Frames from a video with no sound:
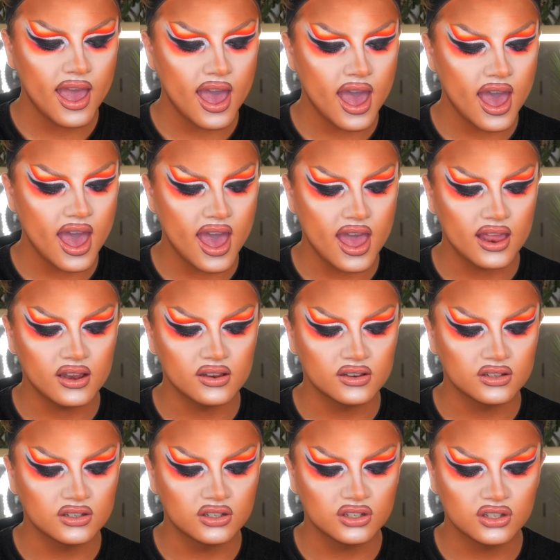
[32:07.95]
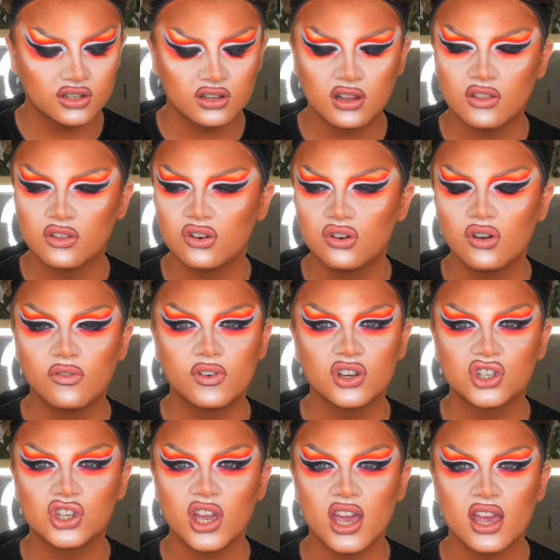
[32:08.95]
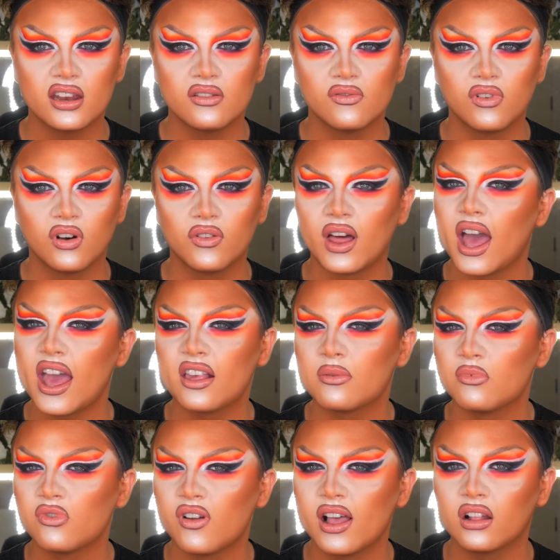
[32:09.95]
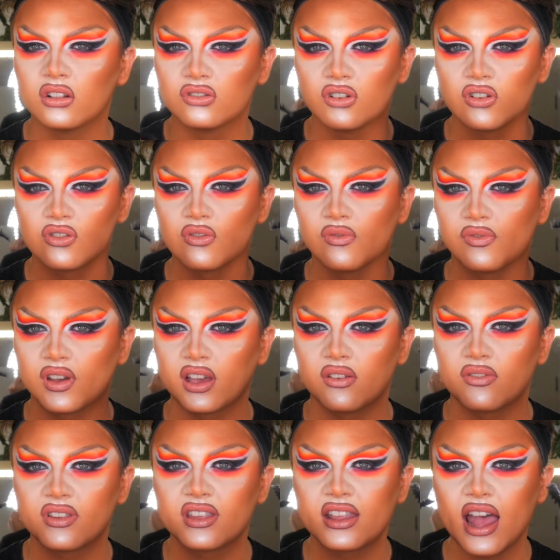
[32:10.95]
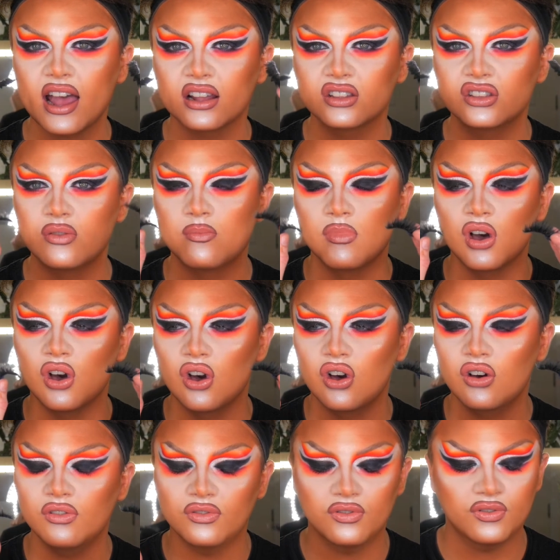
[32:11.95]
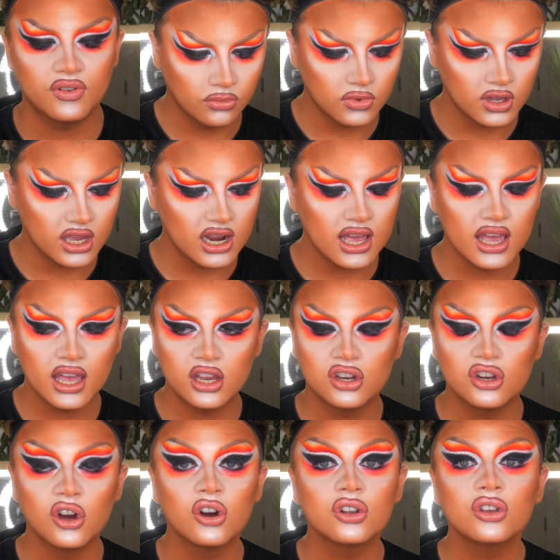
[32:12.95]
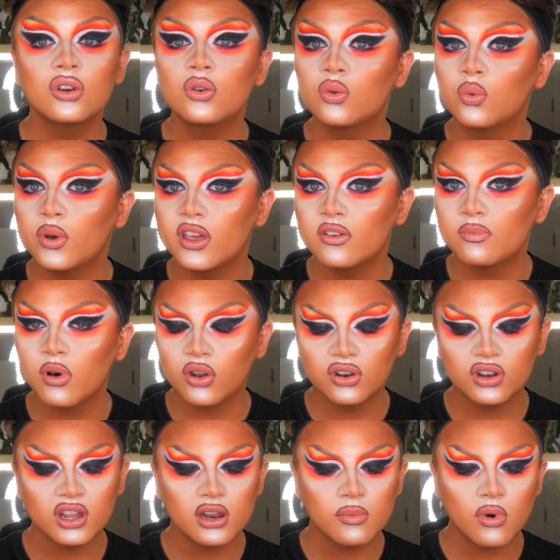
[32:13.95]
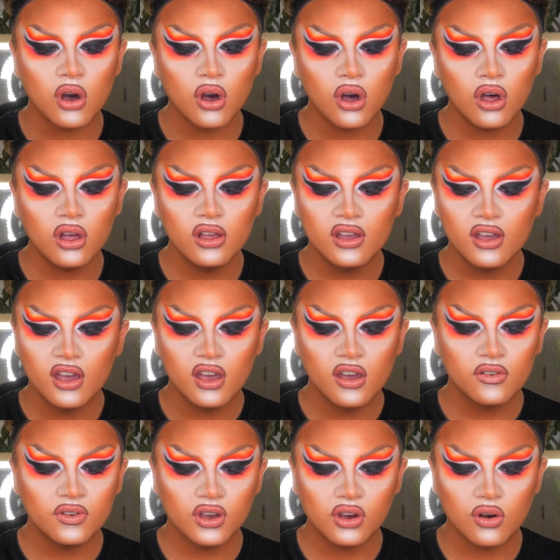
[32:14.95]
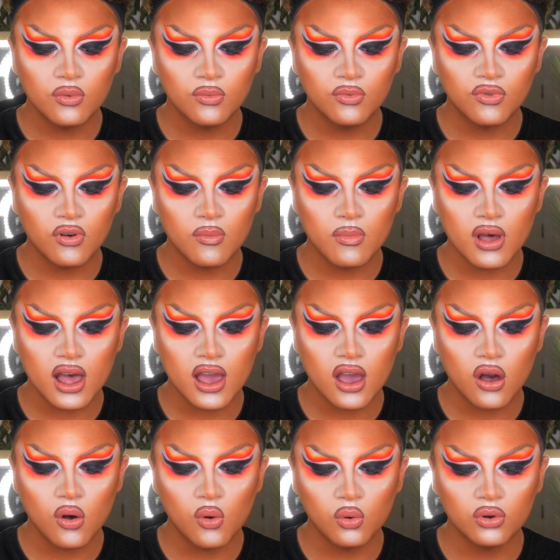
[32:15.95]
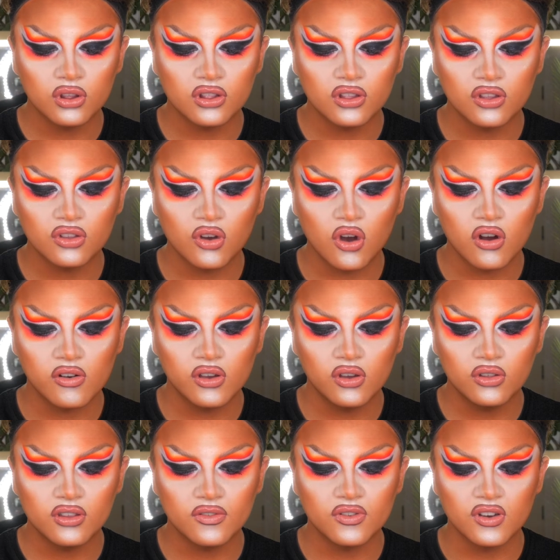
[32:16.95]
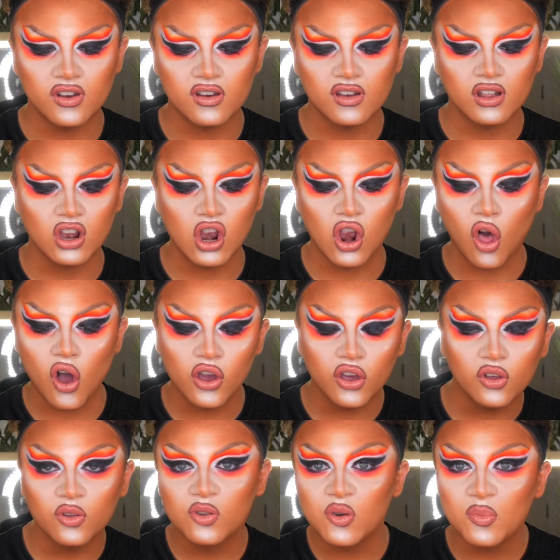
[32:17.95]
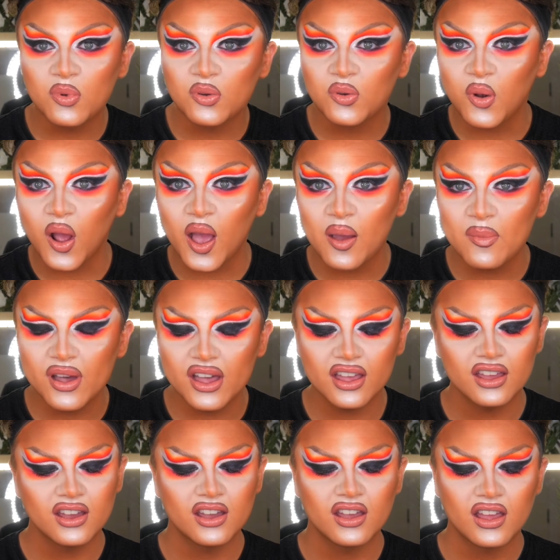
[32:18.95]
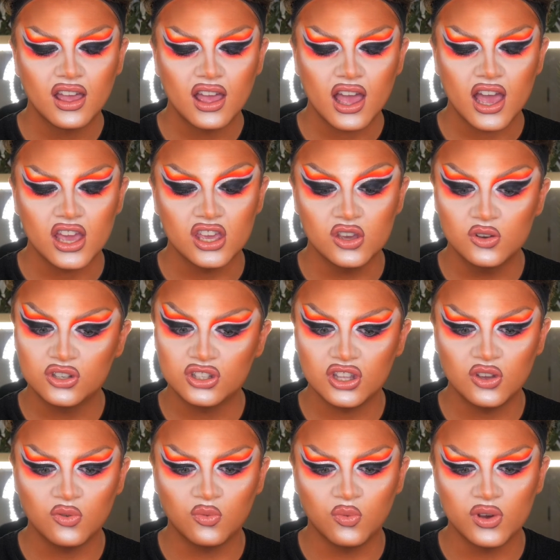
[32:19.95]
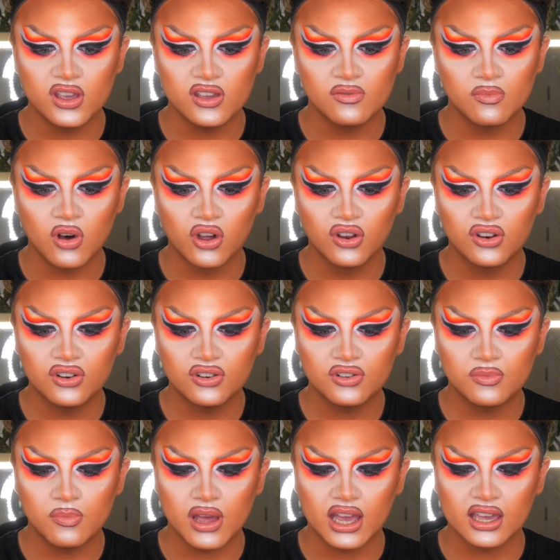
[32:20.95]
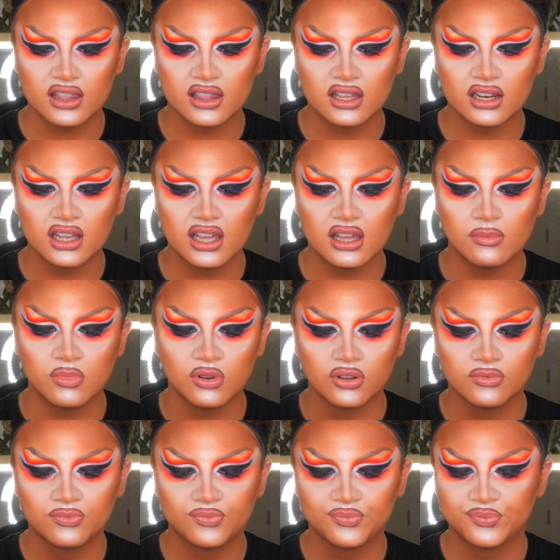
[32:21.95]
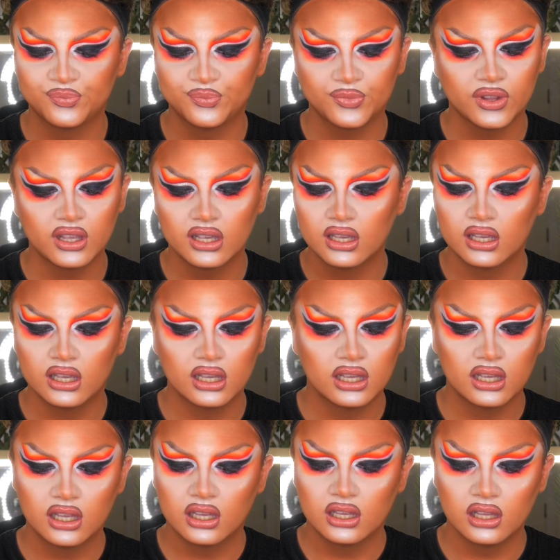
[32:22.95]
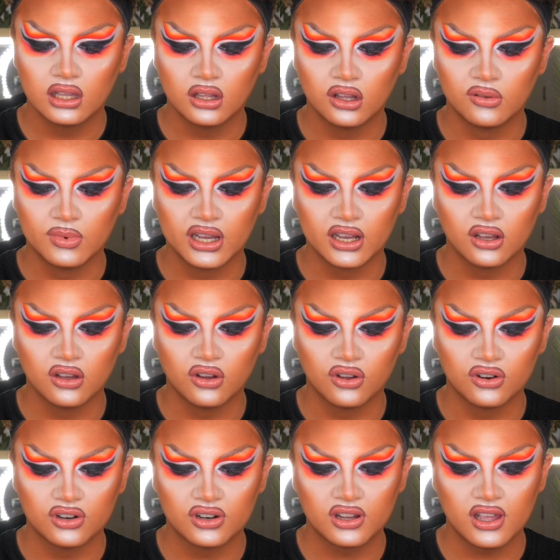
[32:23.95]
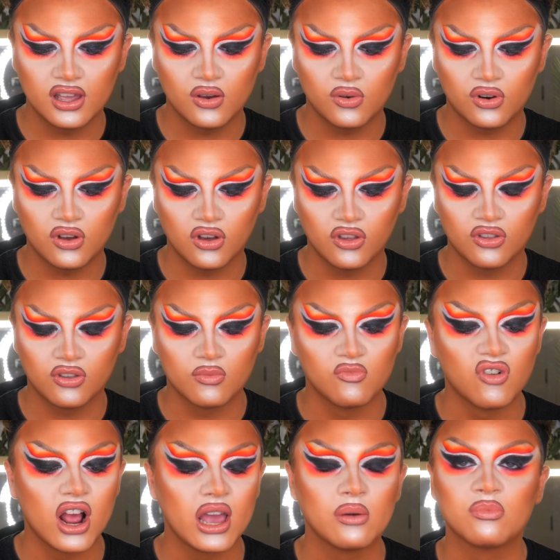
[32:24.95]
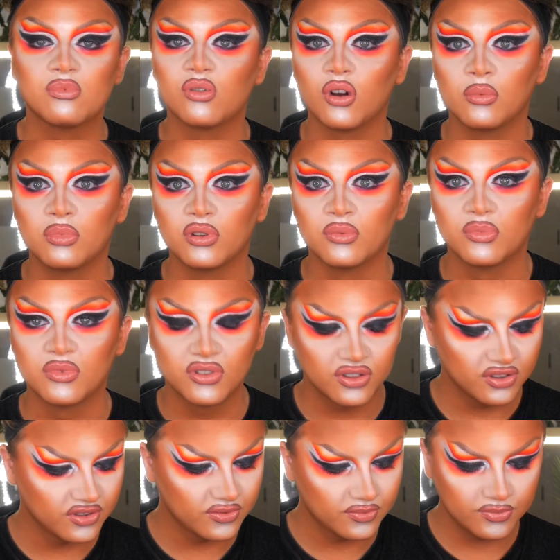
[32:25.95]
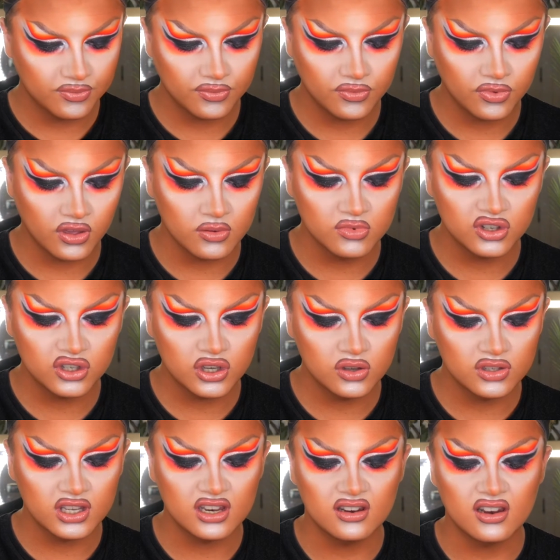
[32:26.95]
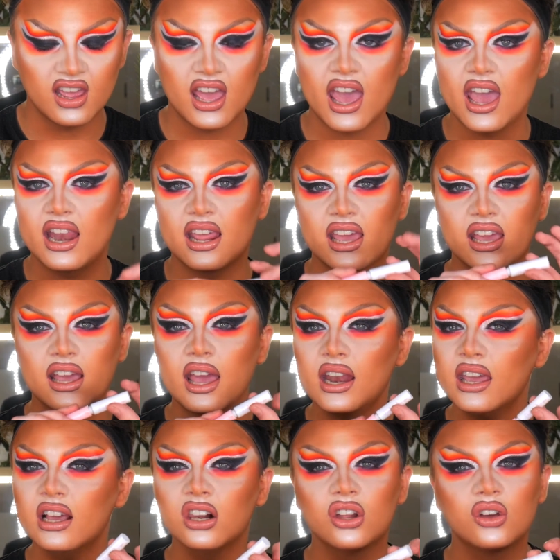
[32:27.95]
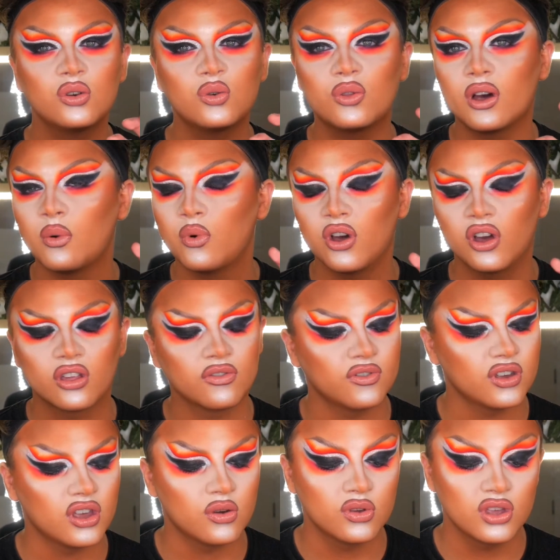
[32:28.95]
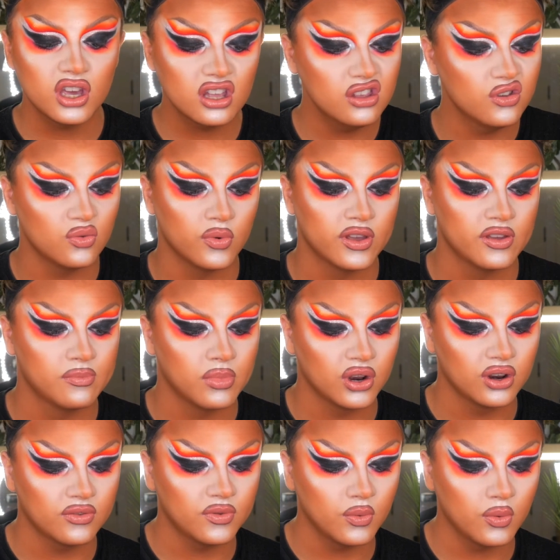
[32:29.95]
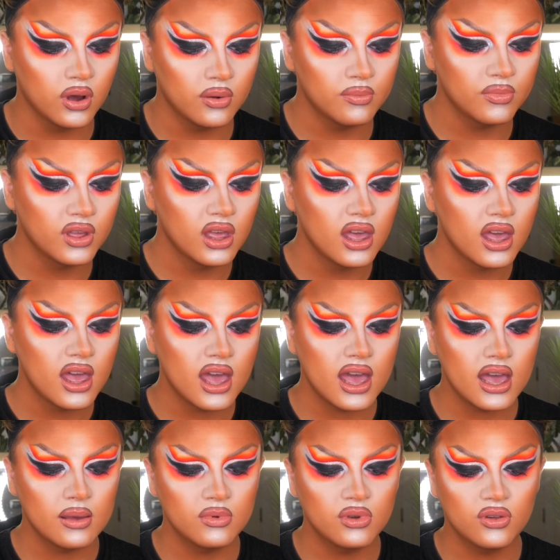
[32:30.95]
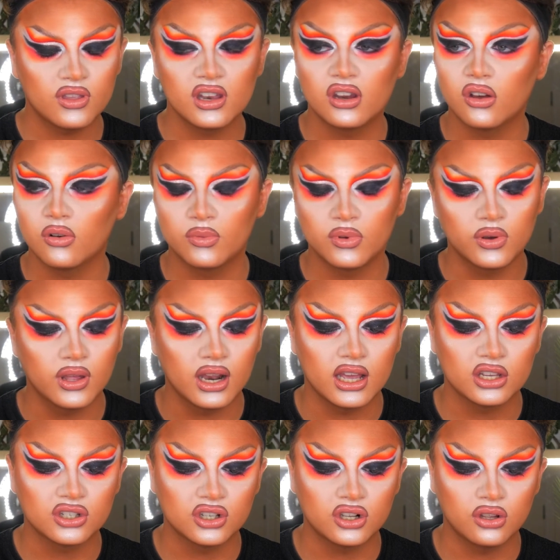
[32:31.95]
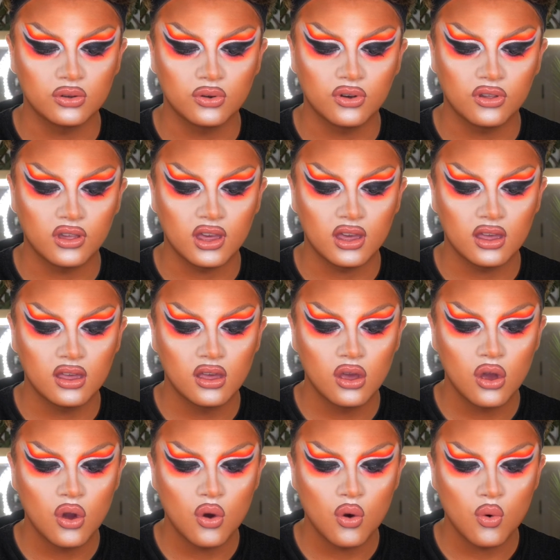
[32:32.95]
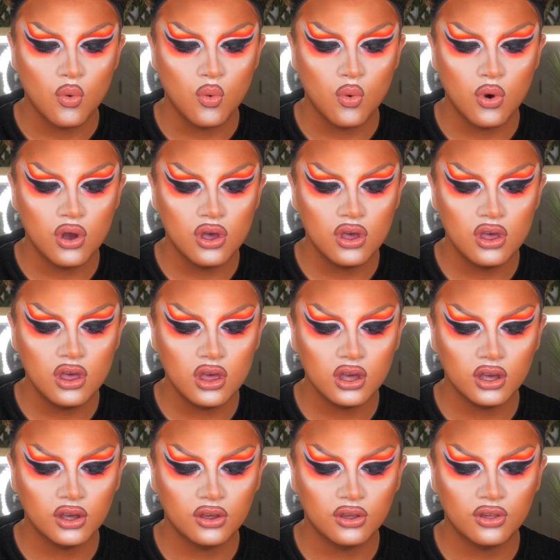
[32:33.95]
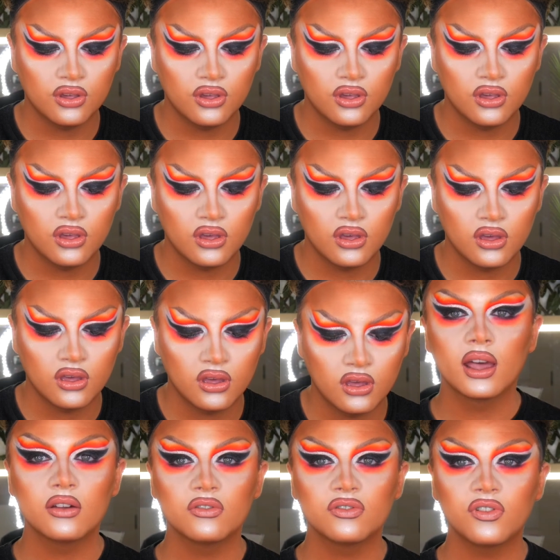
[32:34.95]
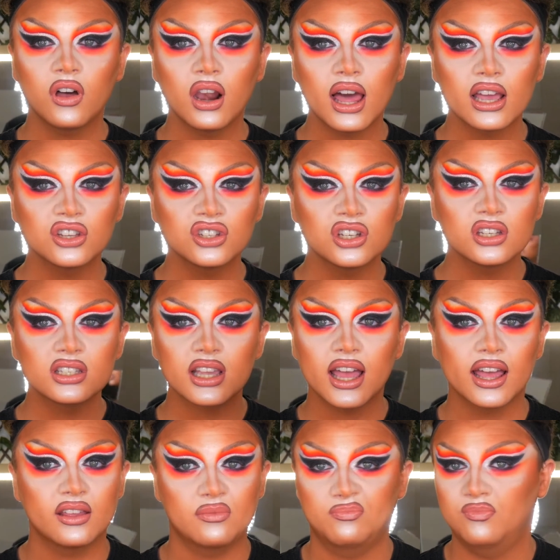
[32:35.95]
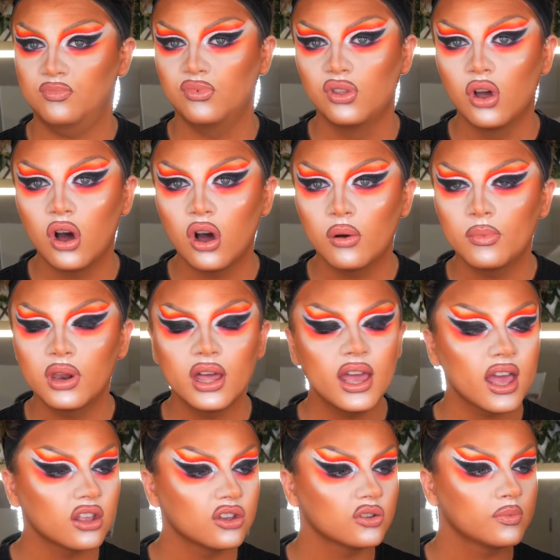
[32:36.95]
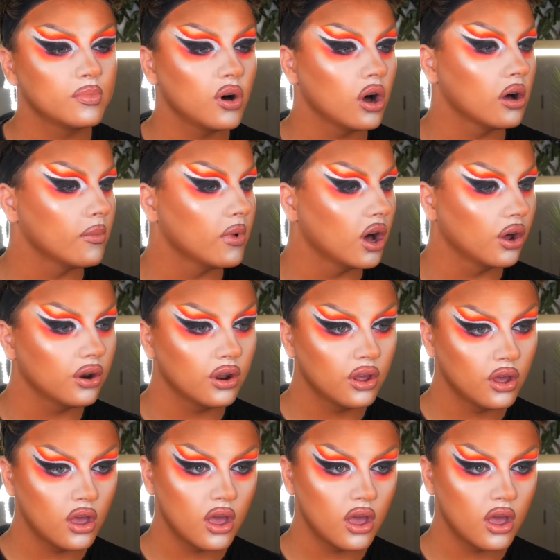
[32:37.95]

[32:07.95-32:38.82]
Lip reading: And there's another shade involved, like Esmeralda or something. I've stacked them both. And I don't use Weave Bond anymore. If you come from my older tutorials, if you're a loyal subscriber, I used to use Weave Bond back in the day, but oh my god, it would cause some right problems. So I'm just using any glue that works for you. You can use Weave Bond if you want. I'm using Doll Beauty Lash Glue because it works. And for lashes, normally I just put them on.